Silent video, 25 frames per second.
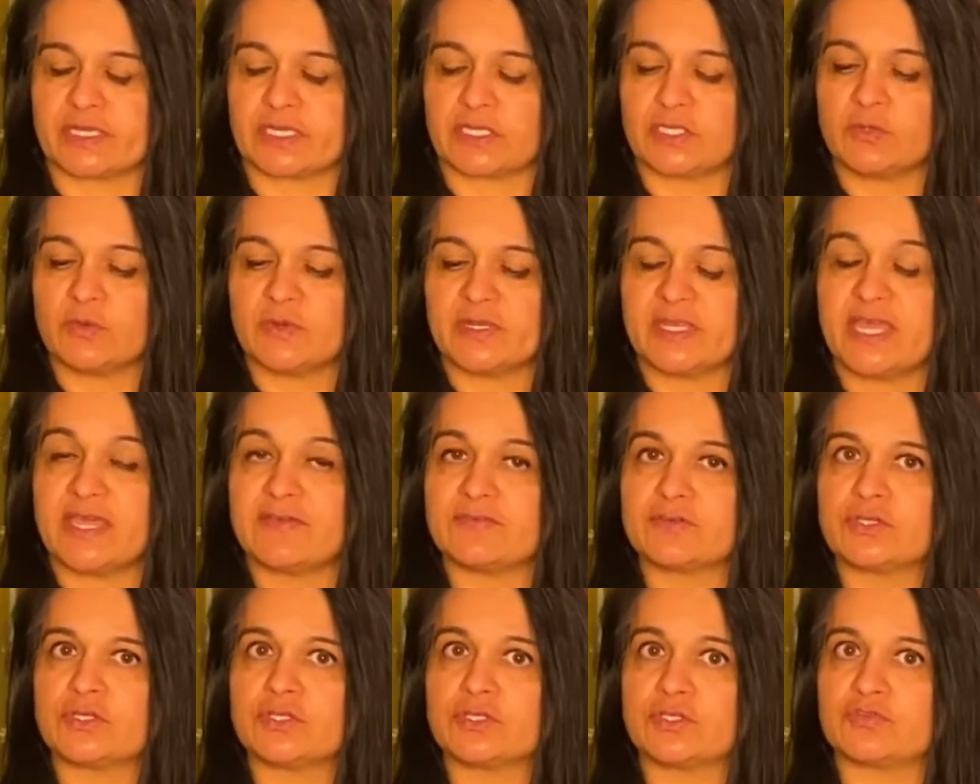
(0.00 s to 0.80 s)
You want to have a
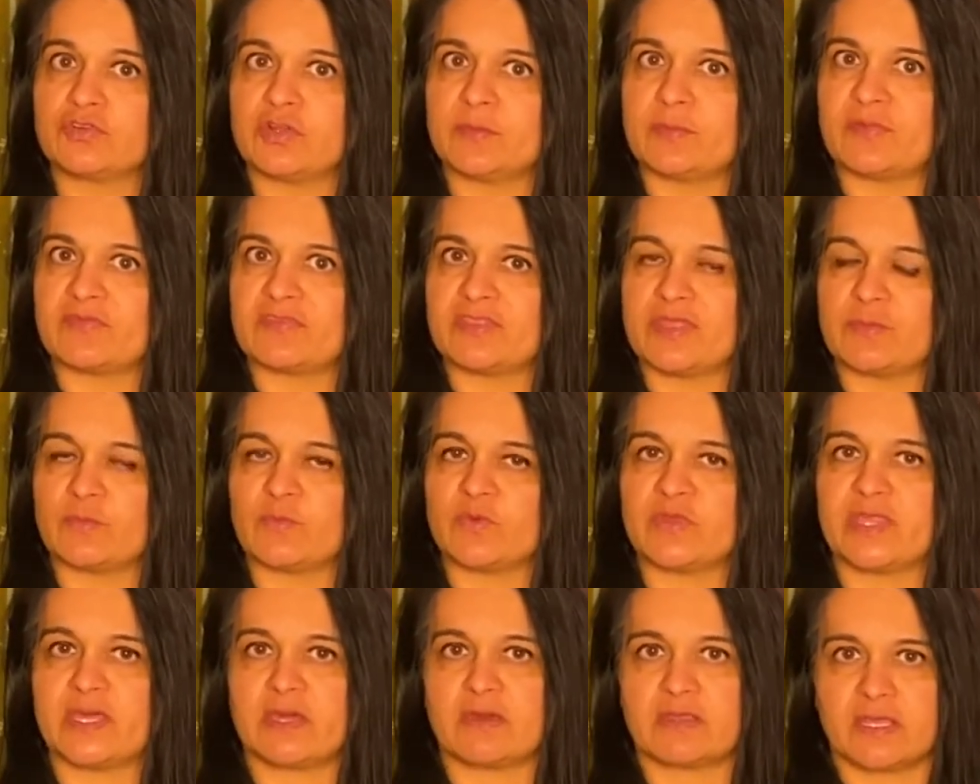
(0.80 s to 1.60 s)
good grip of them
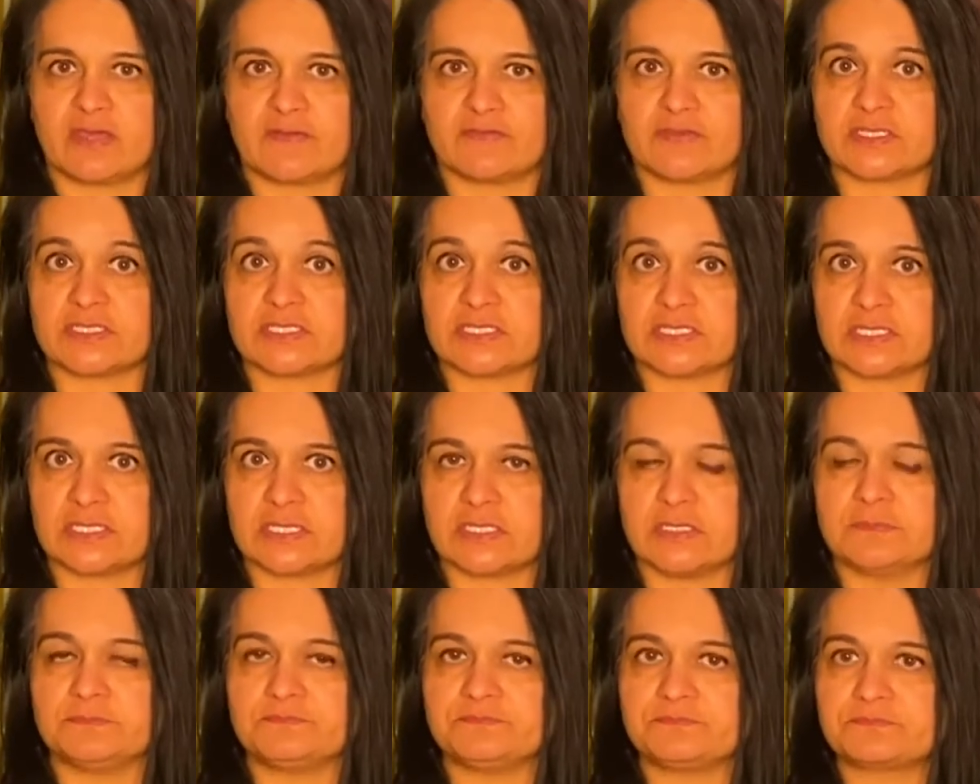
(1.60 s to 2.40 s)
without
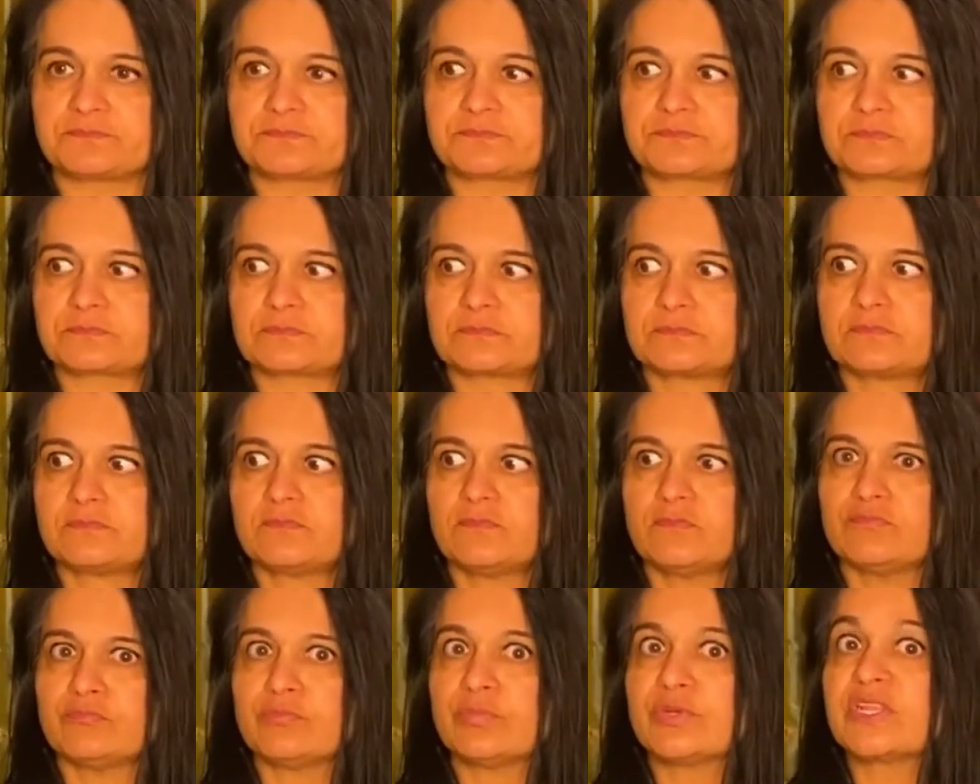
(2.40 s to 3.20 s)
obviously
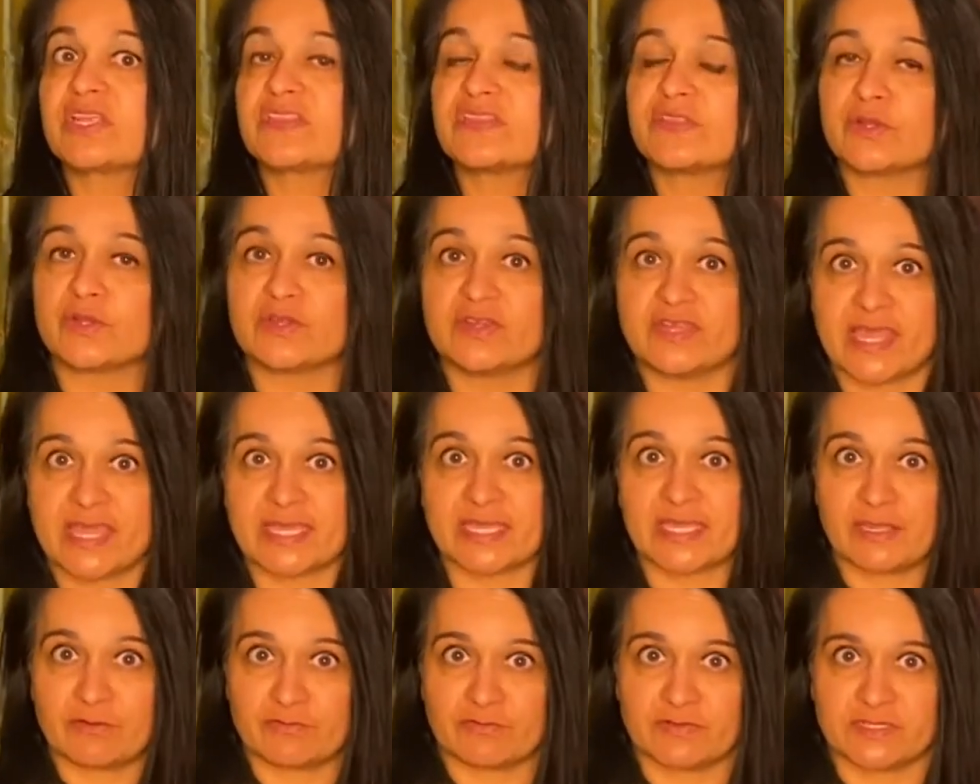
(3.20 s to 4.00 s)
putting their neck
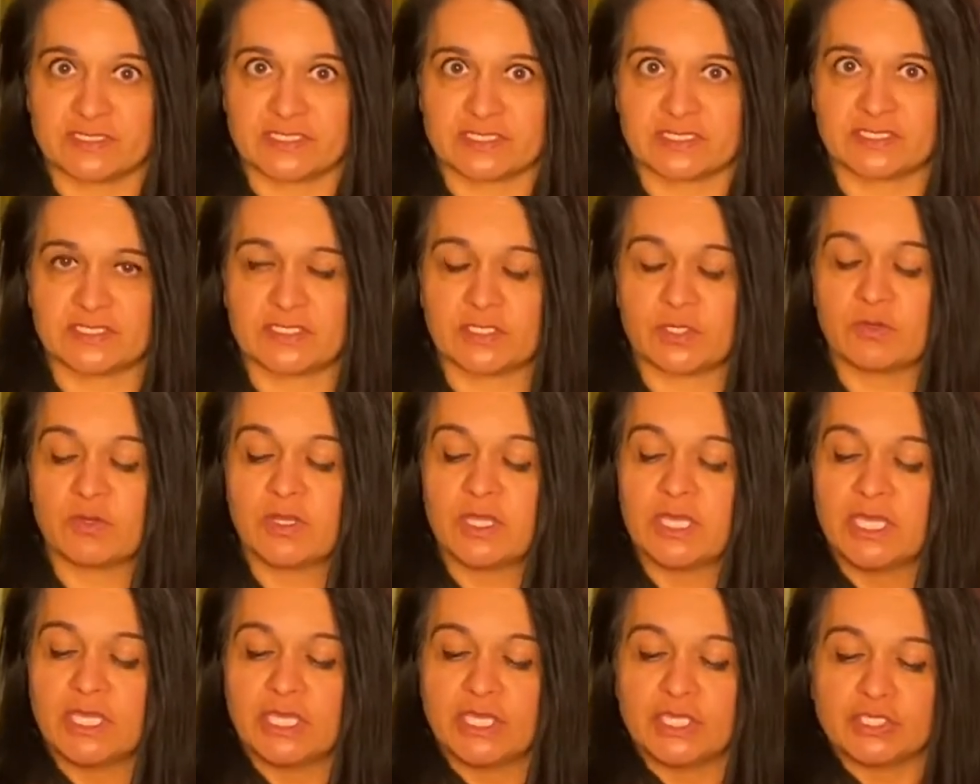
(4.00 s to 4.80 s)
at risk. So
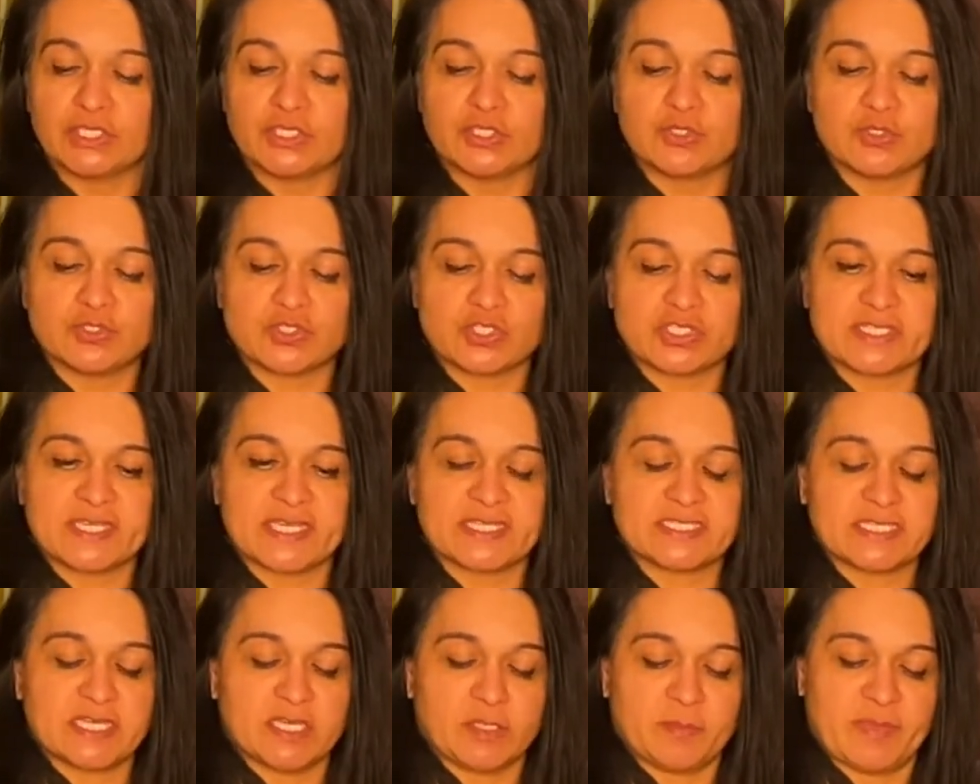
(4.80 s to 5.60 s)
usually I
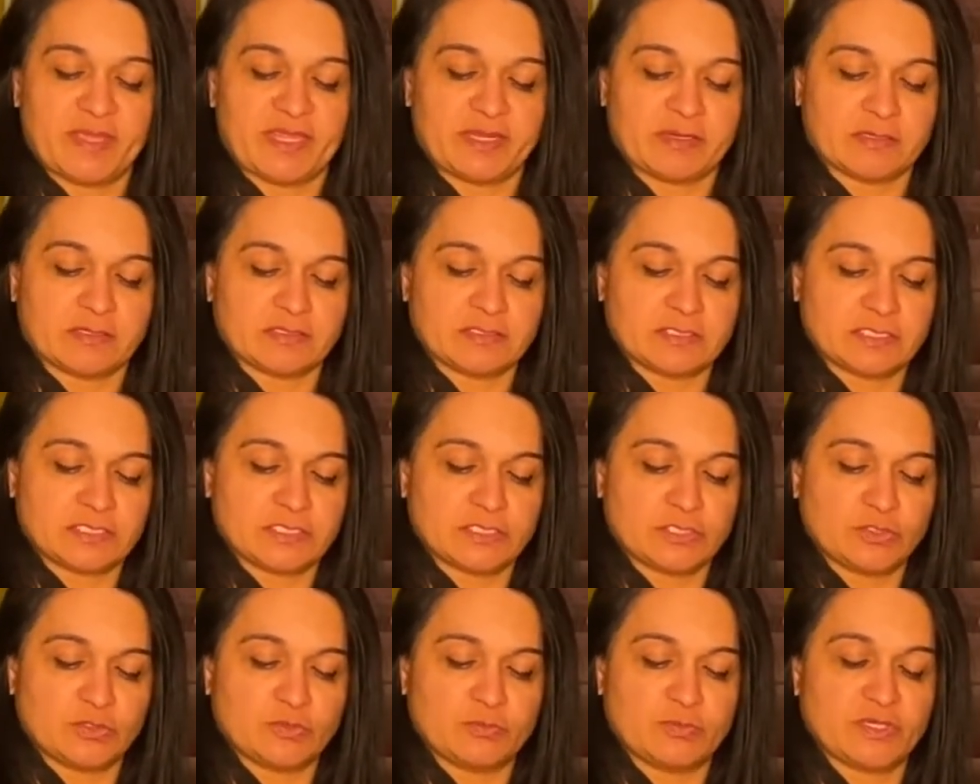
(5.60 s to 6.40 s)
tell parents
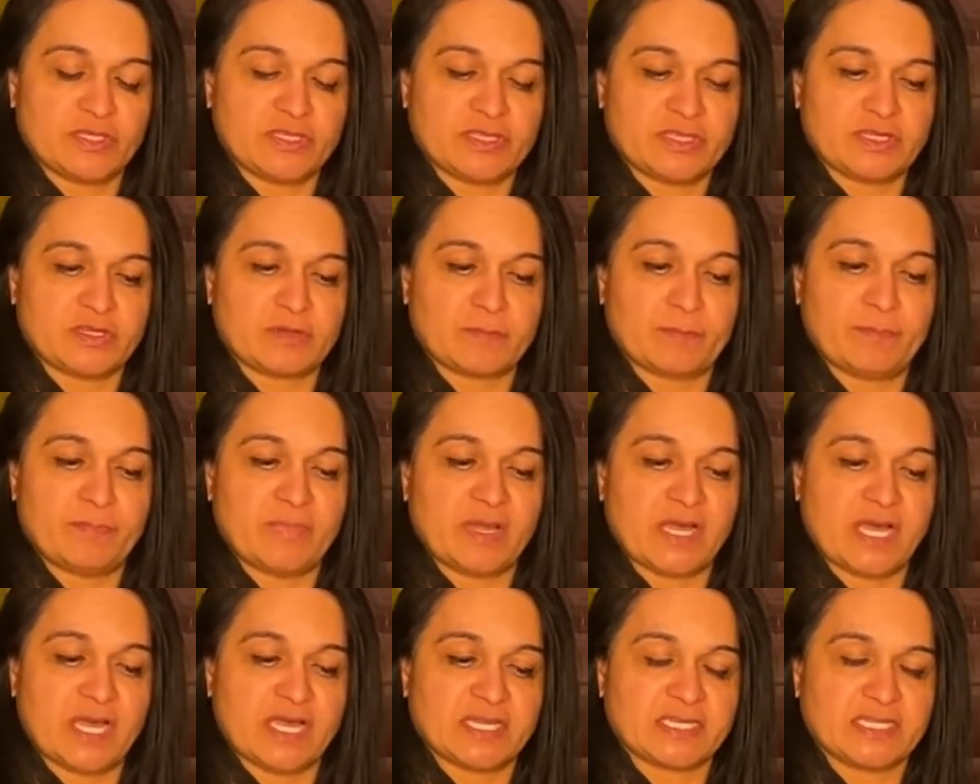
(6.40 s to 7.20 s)
to put their
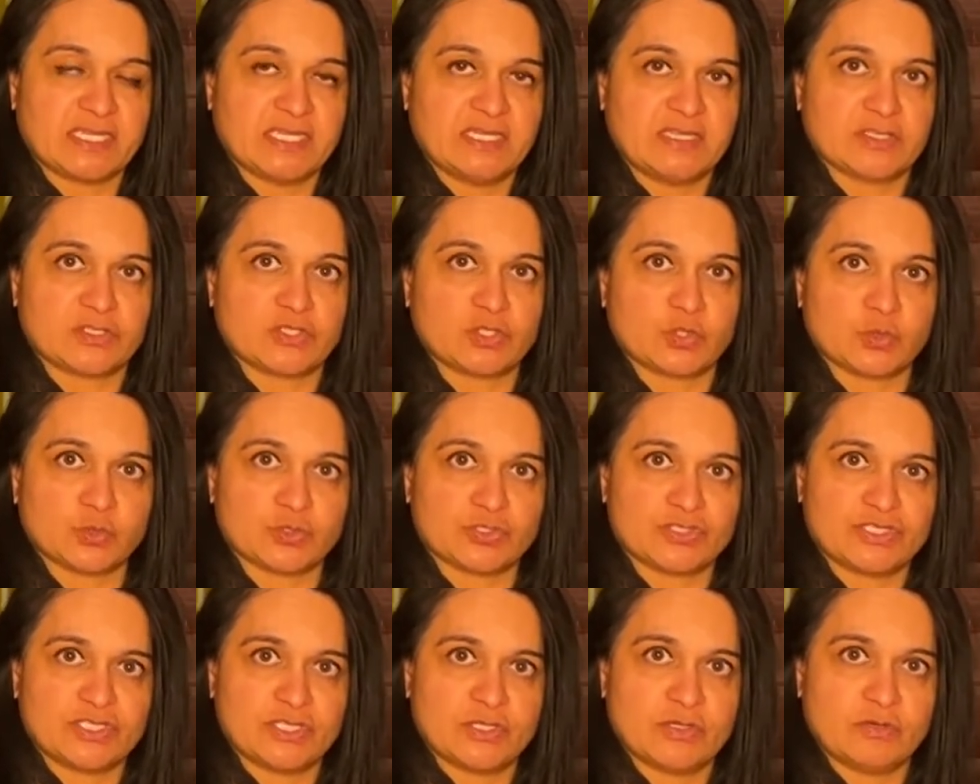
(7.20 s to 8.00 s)
body, the
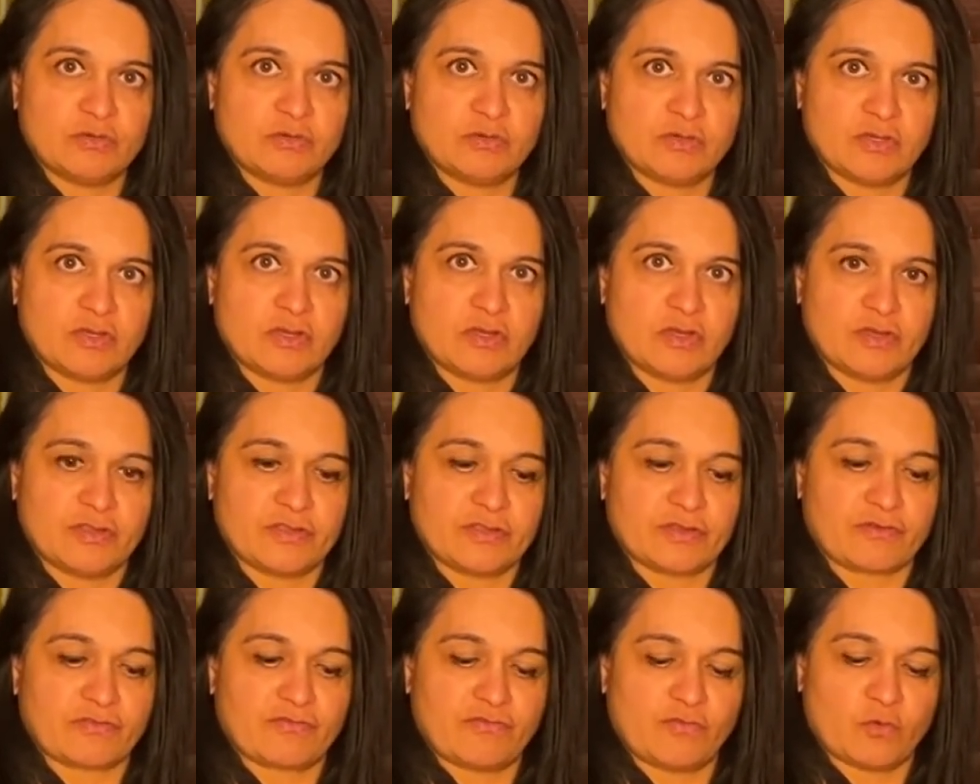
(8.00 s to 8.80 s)
torso, on
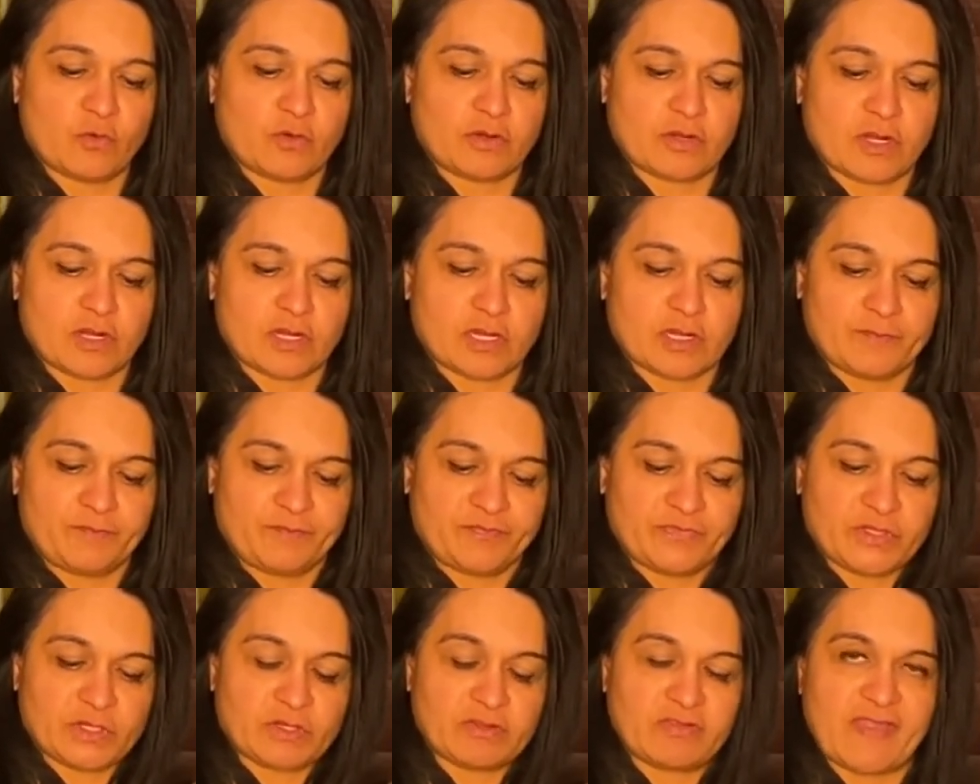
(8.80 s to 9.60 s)
their forearm,
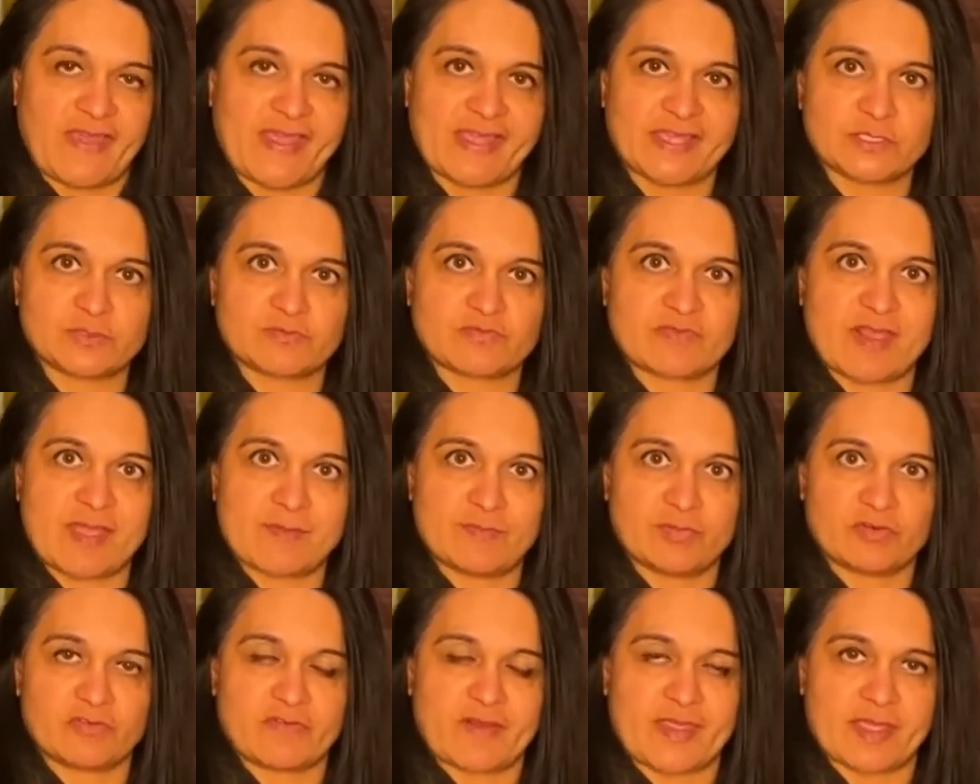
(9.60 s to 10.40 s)
their legs wrap
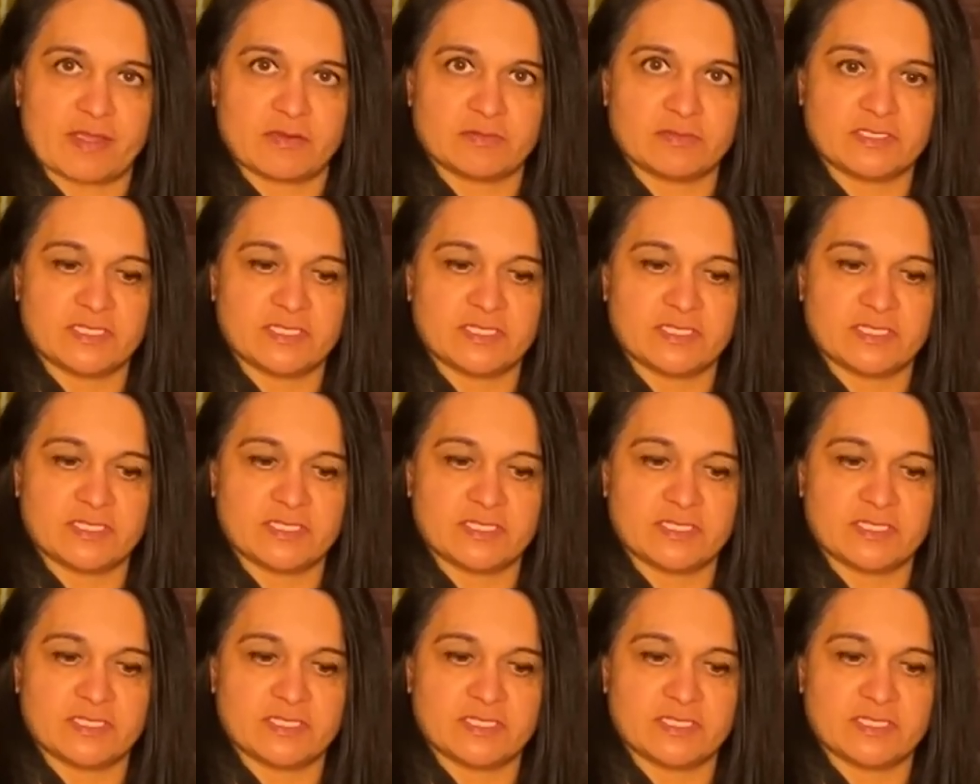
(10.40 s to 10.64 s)
around,